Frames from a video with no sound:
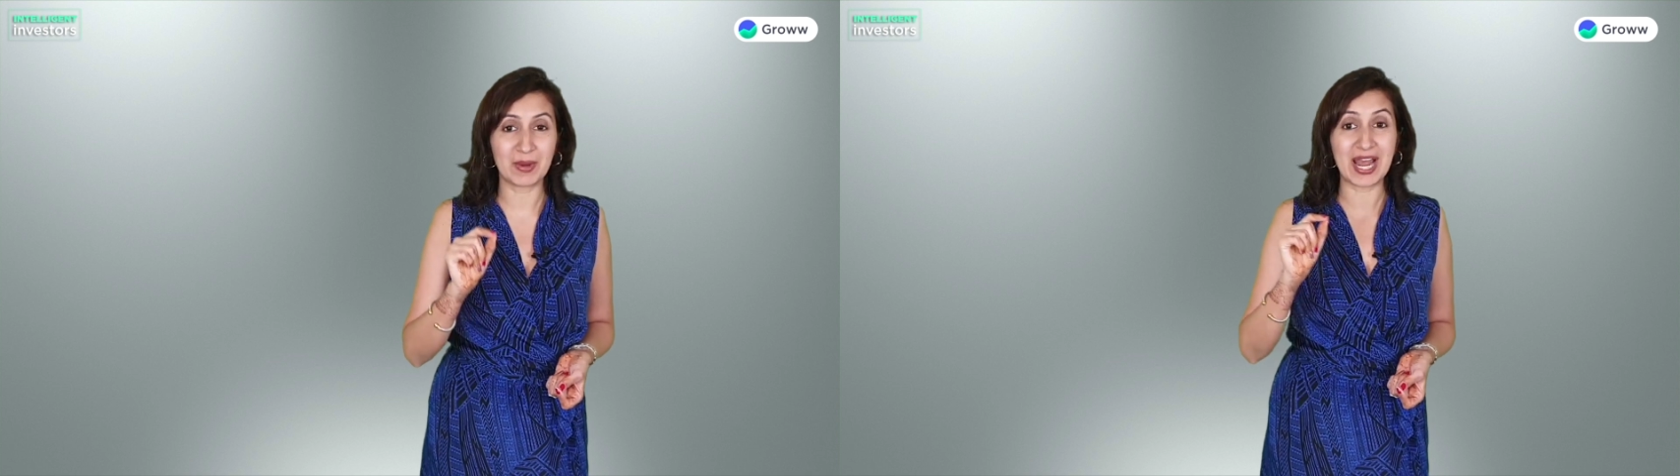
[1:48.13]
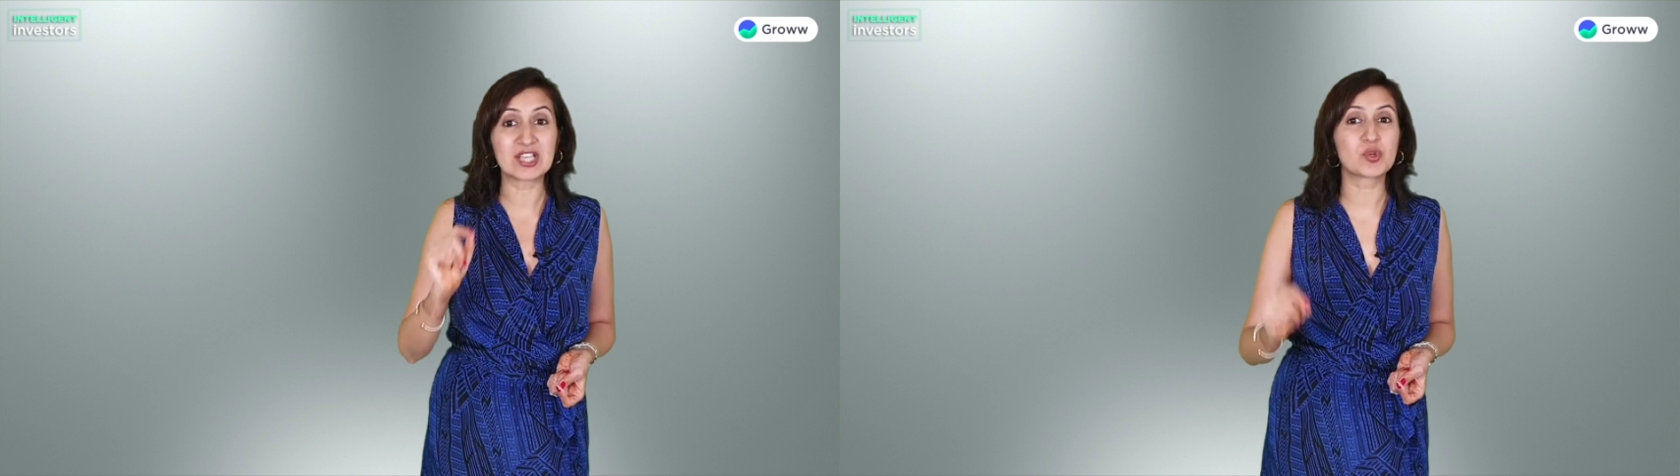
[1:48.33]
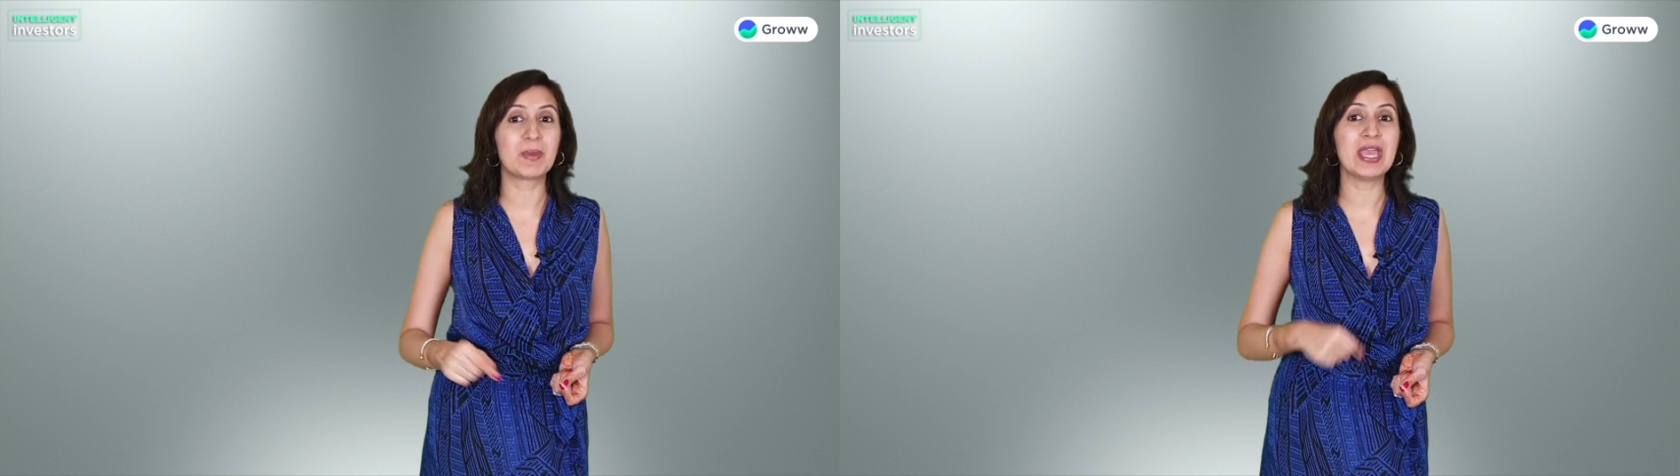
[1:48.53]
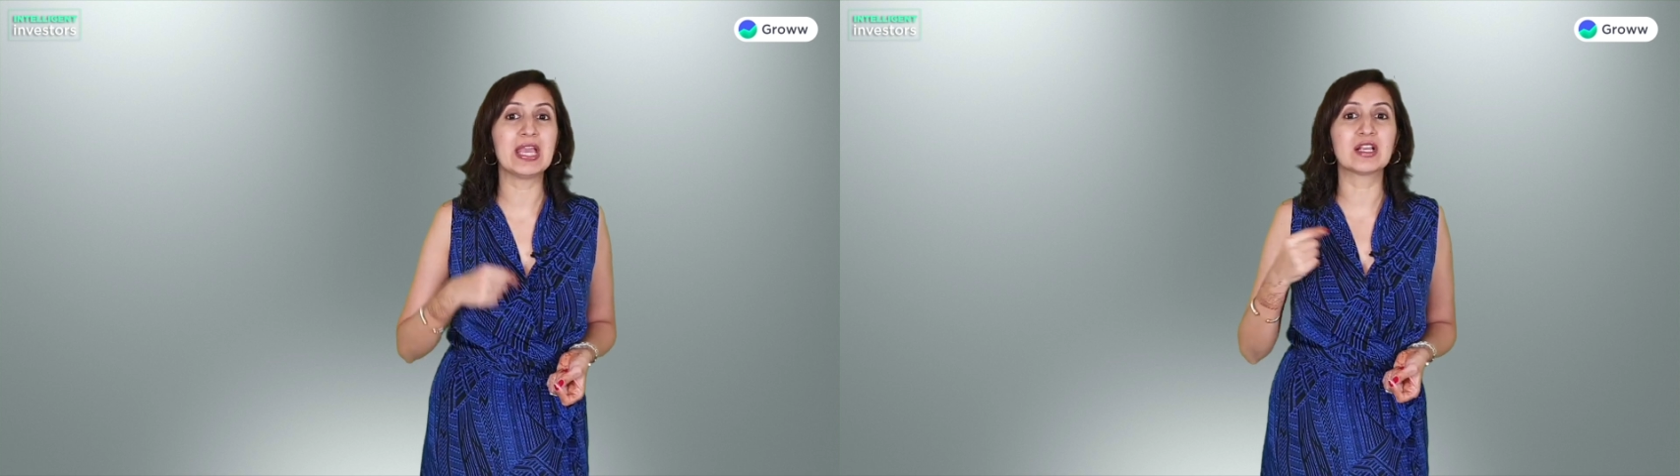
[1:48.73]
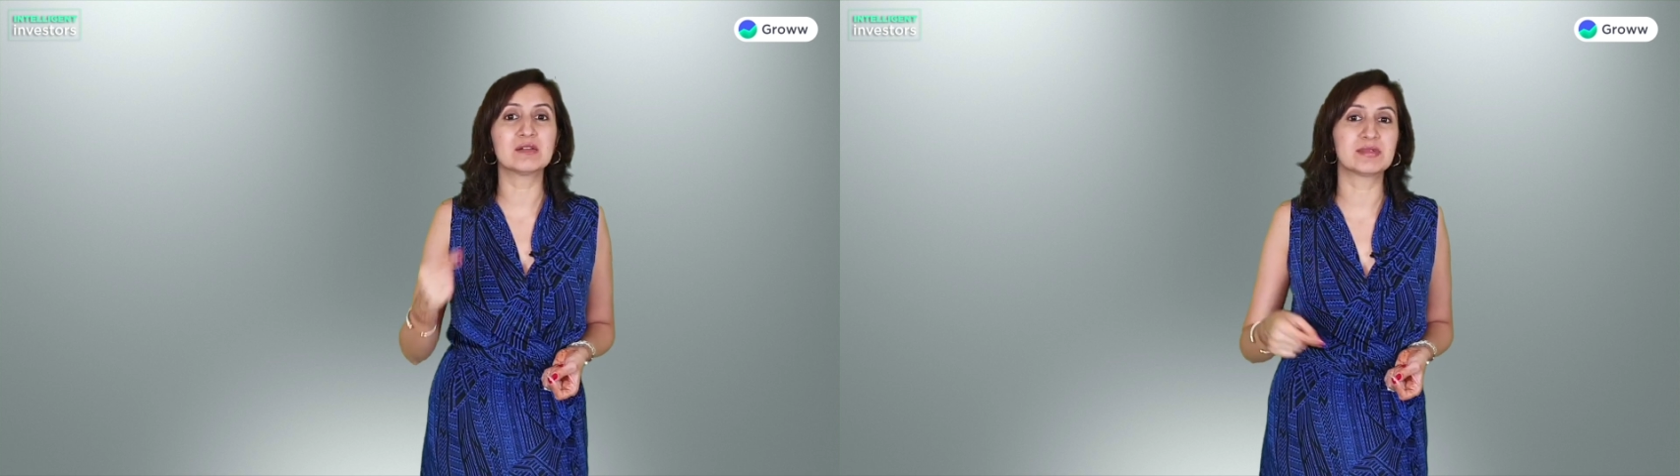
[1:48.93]
but has to pay
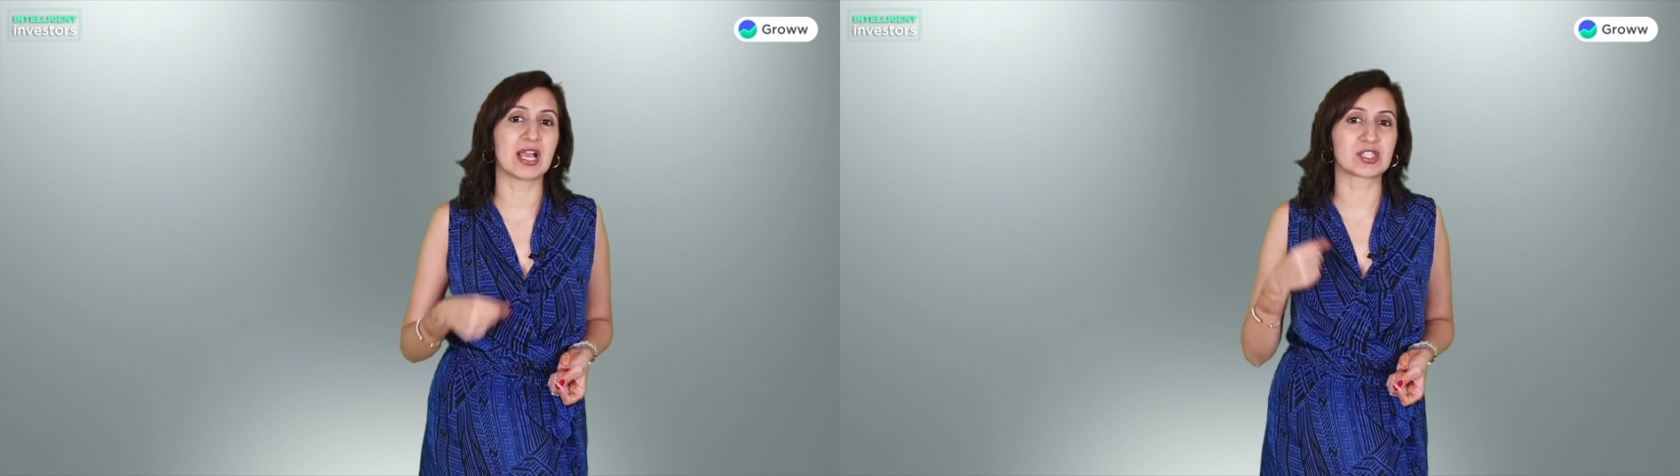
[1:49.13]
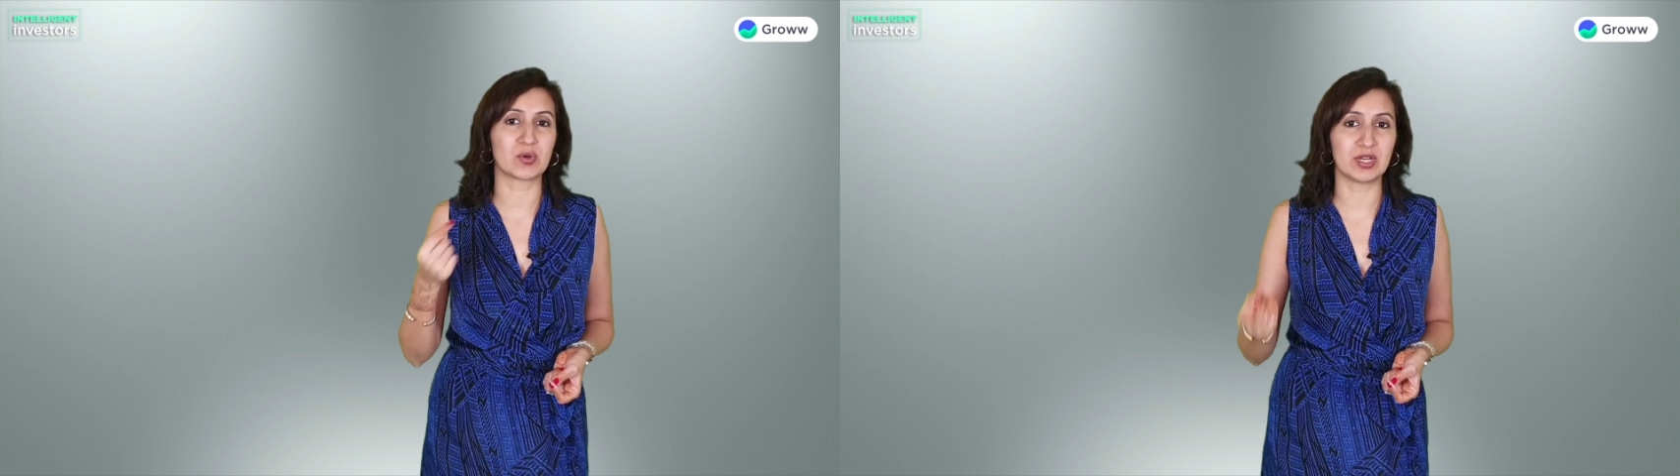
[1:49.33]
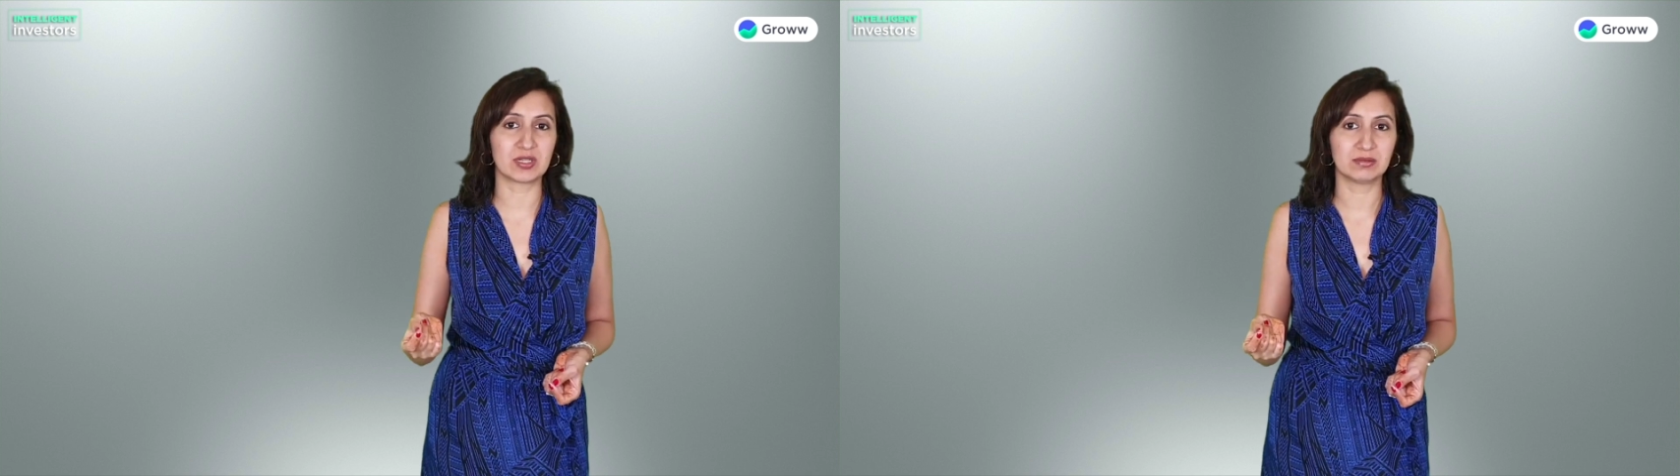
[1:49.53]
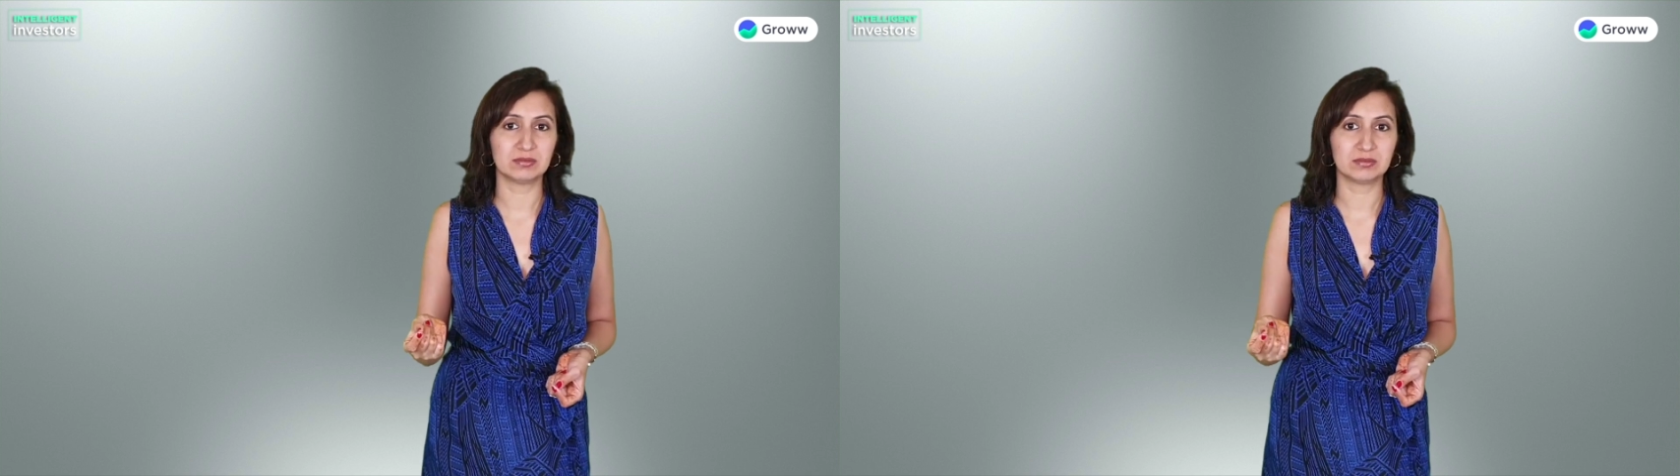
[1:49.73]
income tax on it.